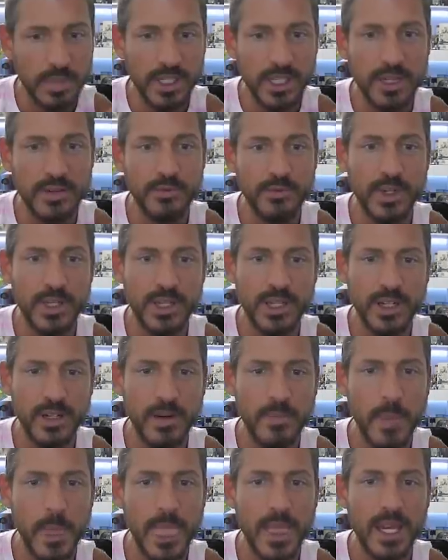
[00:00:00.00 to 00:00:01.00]
believe, right
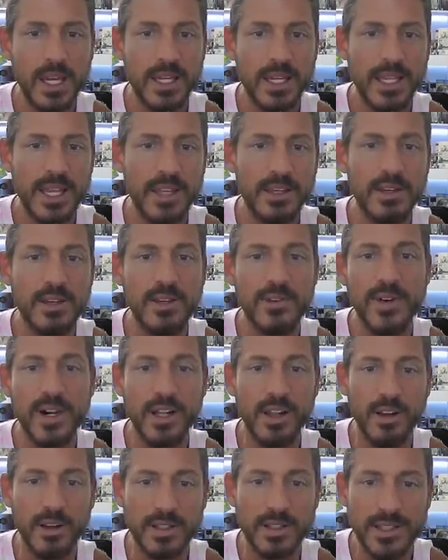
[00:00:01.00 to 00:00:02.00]
there. Yeah, you can
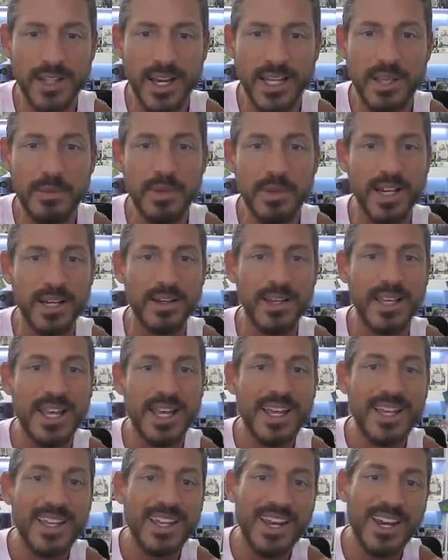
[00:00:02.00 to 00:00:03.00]
fight alongside them. You got
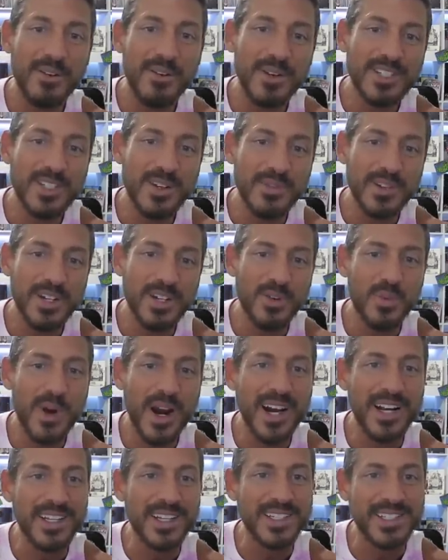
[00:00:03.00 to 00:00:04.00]
Eric's over here
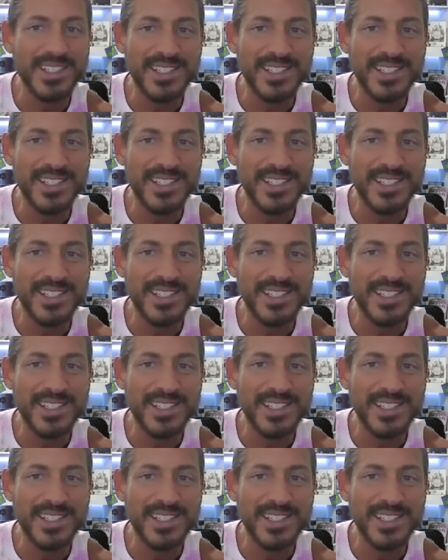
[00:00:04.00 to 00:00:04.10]
riding a